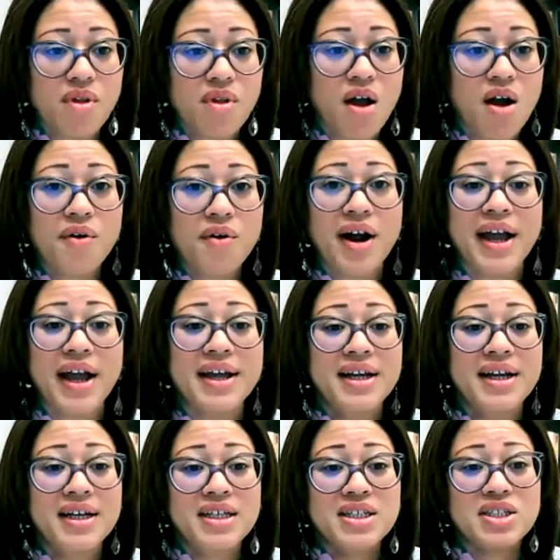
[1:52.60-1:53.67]
All right,
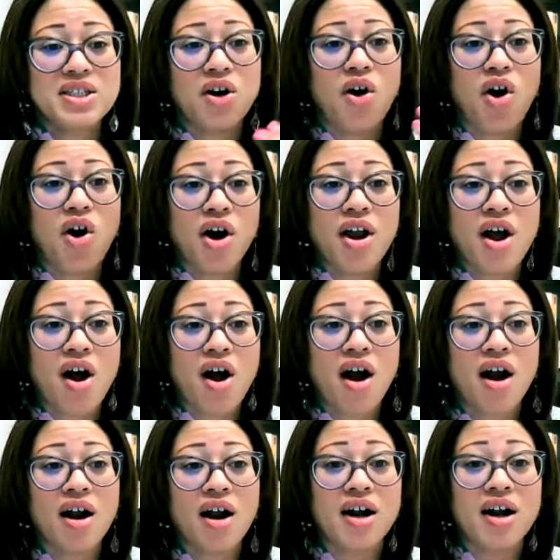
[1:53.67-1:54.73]
so on
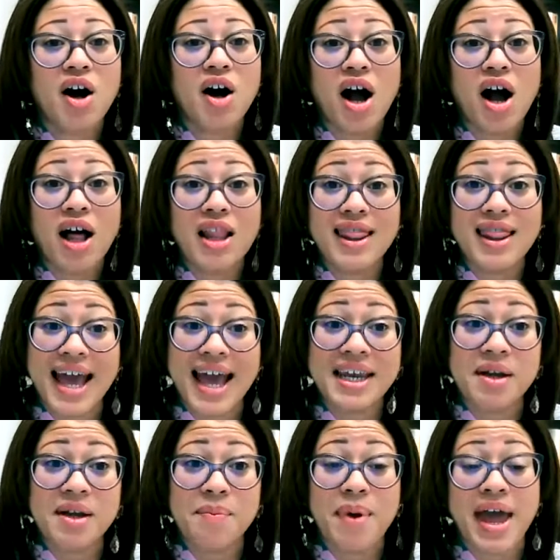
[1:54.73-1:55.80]
our
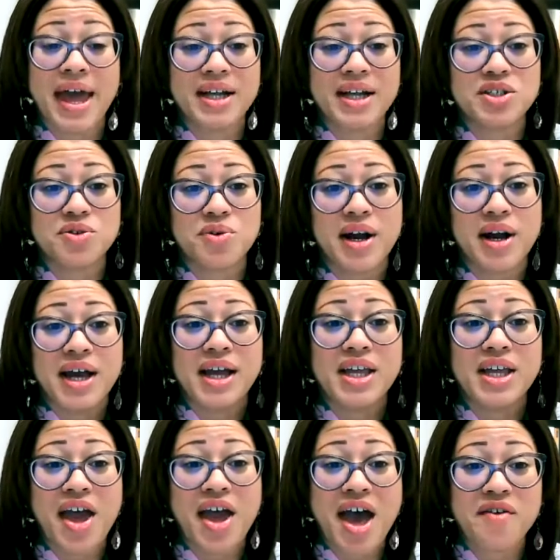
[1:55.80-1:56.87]
landing page, right,
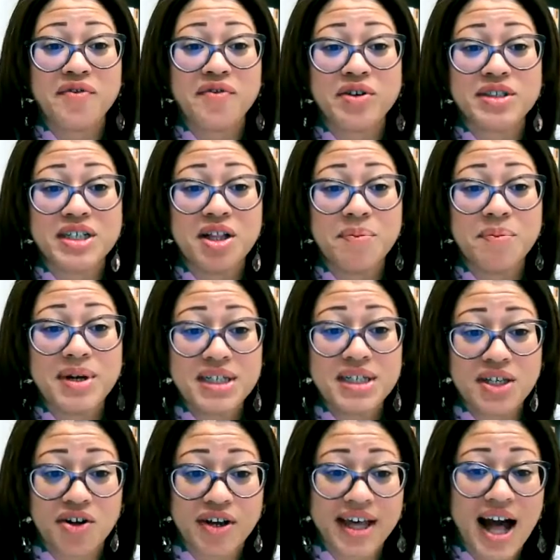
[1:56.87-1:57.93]
you have your syllabus and
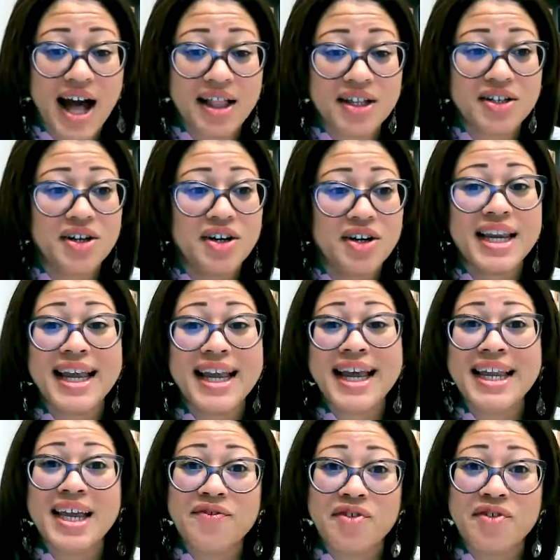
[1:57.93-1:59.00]
your calendar and
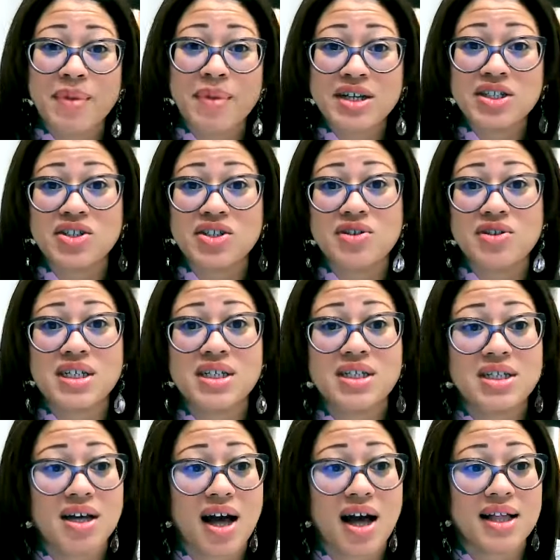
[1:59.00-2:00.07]
any information you need
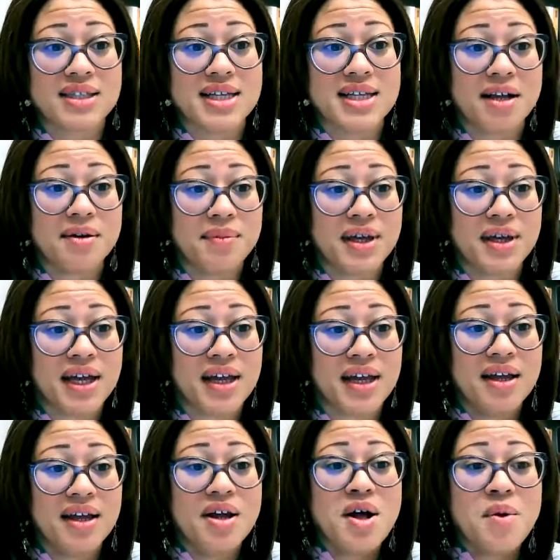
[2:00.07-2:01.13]
to contact me.
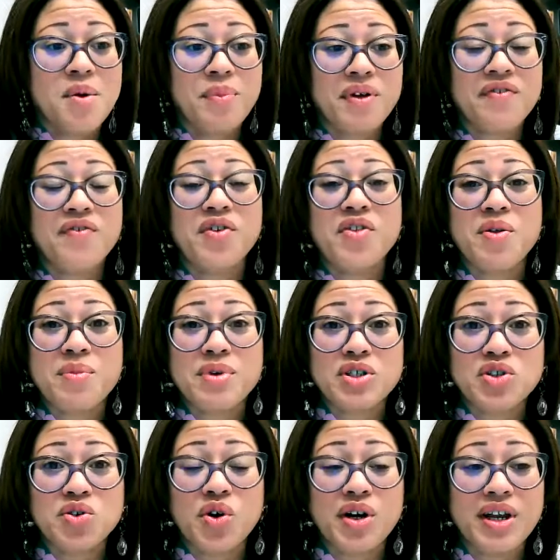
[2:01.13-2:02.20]
But for the
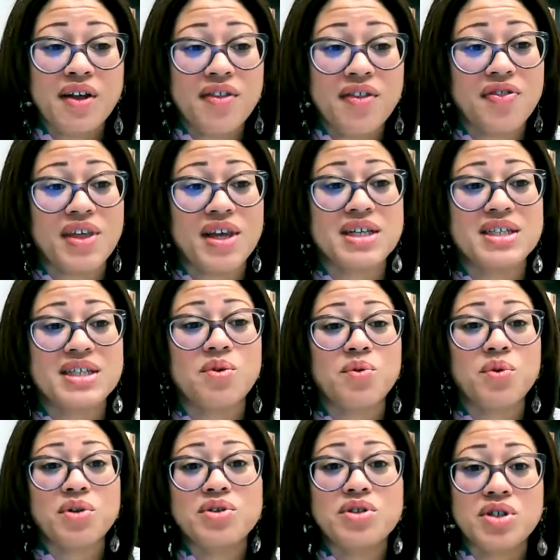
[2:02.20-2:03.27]
majority of the things
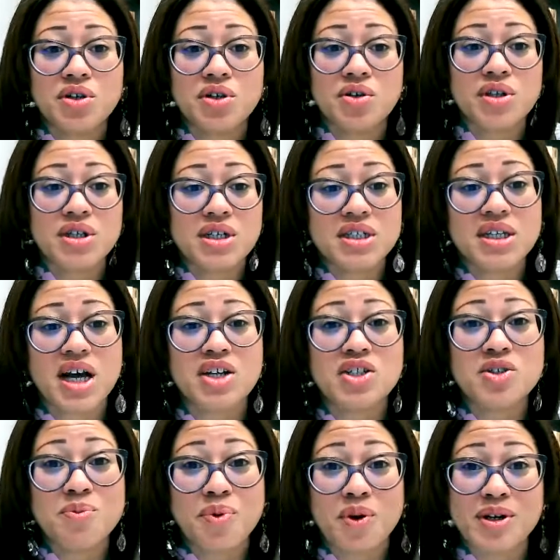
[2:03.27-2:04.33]
we'll do, the
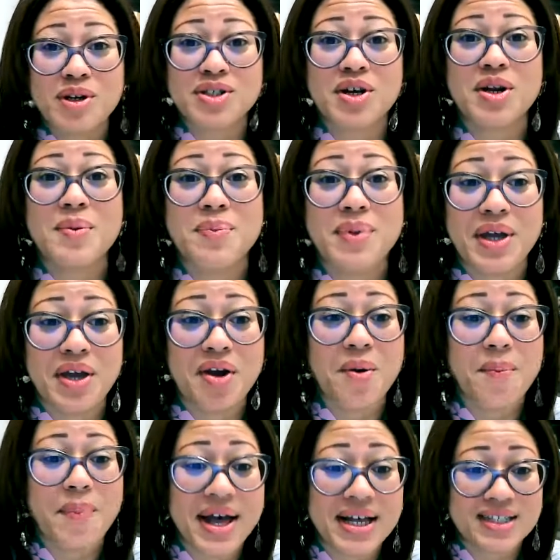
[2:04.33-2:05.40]
discussion board is going to be your
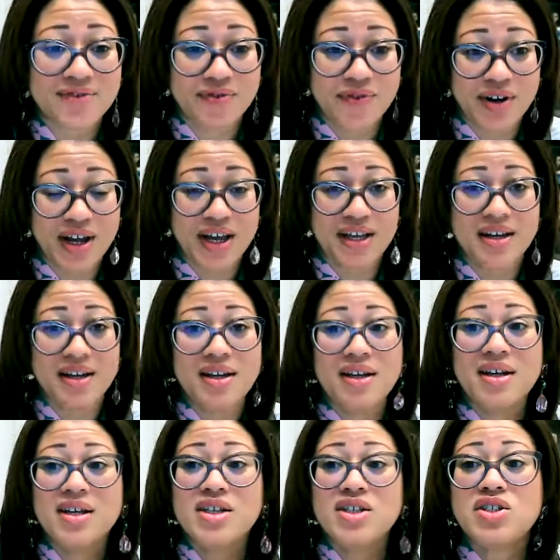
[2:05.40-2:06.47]
best friend.
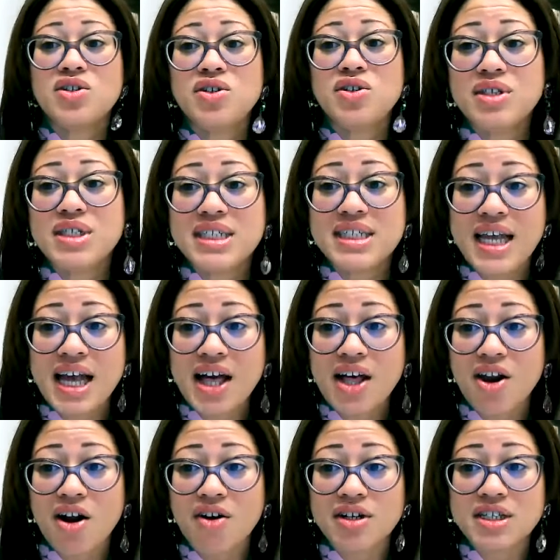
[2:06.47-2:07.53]
So you'll see in
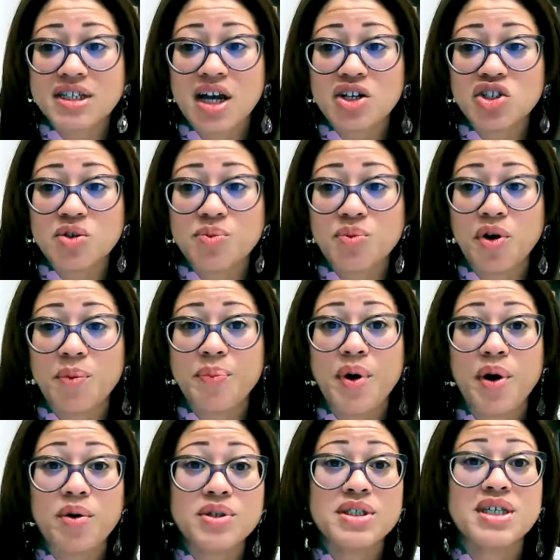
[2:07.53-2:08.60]
our discussion board
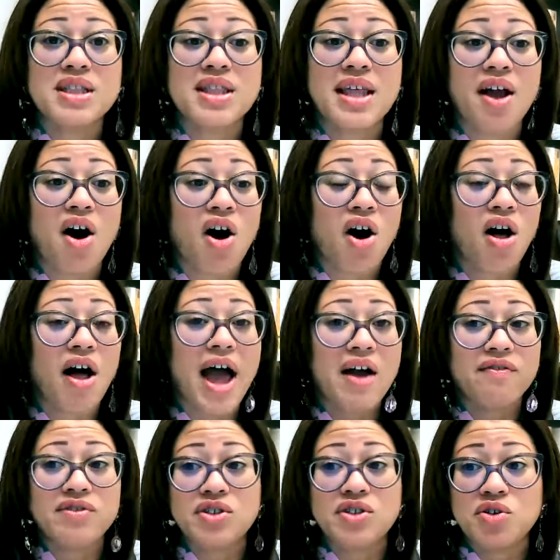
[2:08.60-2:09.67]
posts that they all
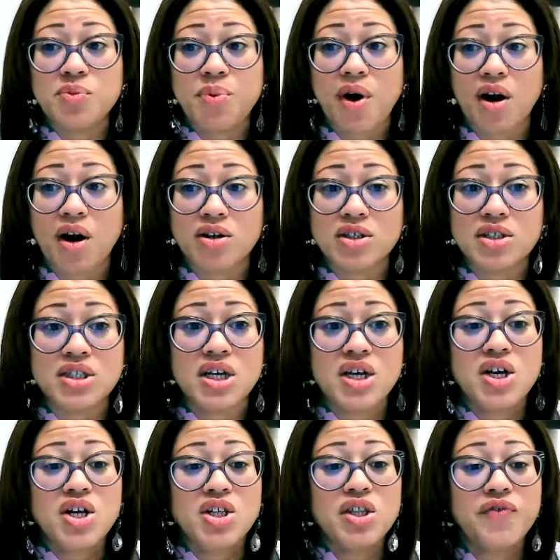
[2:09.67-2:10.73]
have 2
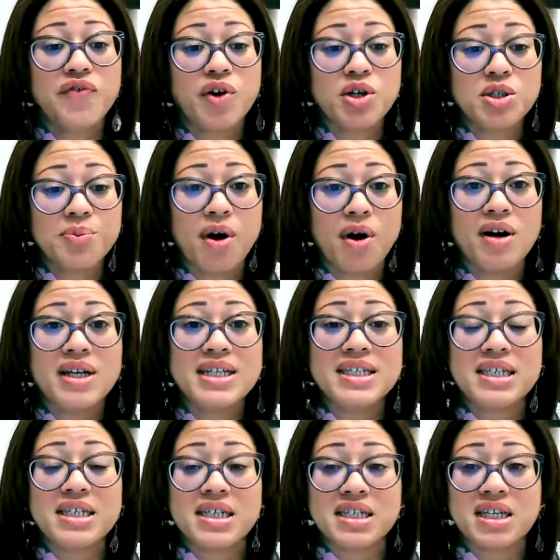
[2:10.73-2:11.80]
parts. The first part is
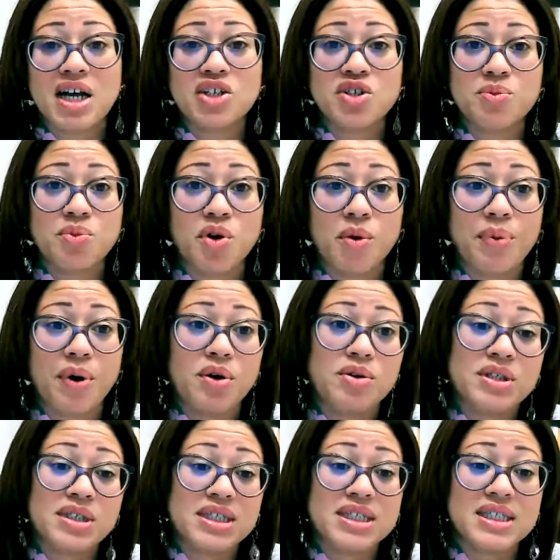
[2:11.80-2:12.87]
the discussion board
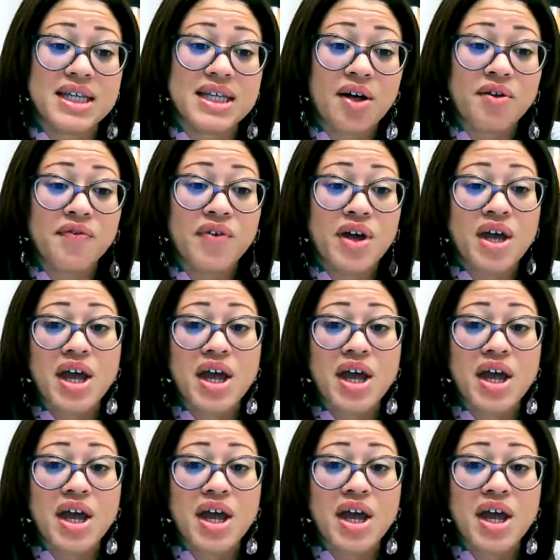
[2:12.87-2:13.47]
post itself